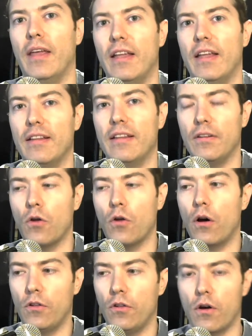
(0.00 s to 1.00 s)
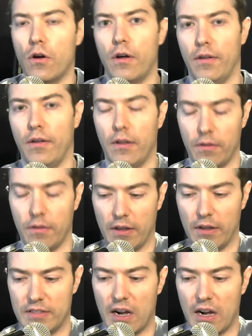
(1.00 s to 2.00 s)
your
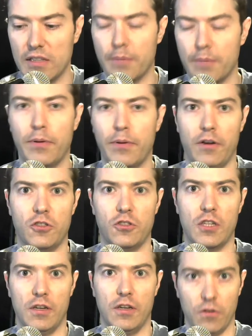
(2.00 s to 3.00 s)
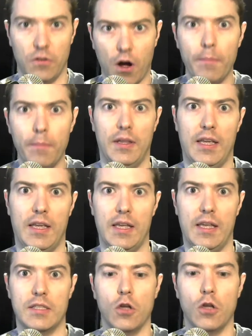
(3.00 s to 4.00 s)
adult approach normally is
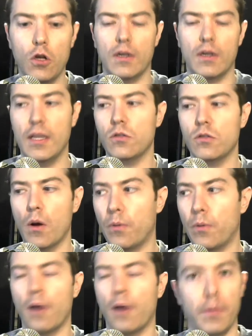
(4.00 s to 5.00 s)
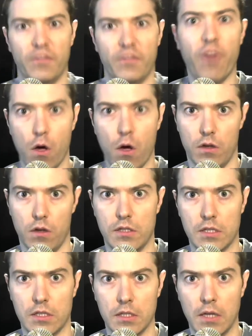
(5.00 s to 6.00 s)
you look into a problem
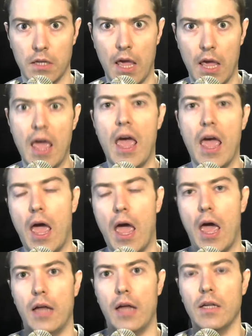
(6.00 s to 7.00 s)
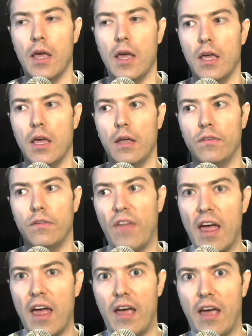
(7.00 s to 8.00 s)
first, and
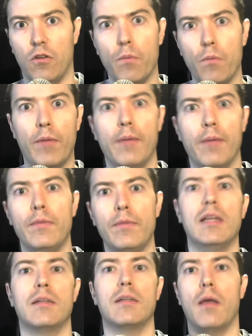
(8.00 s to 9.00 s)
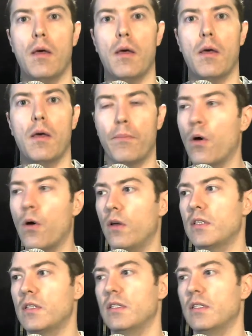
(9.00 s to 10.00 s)
there you may meet a
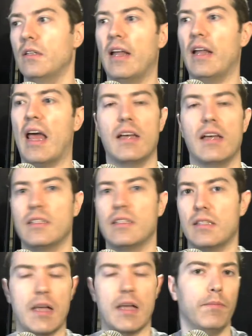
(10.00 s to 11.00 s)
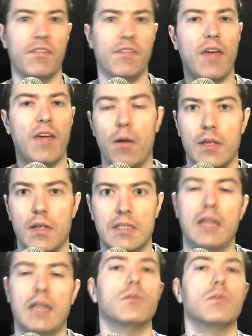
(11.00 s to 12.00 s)
person that has some nefarious
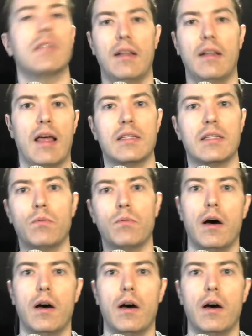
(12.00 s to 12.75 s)
interest, and that's why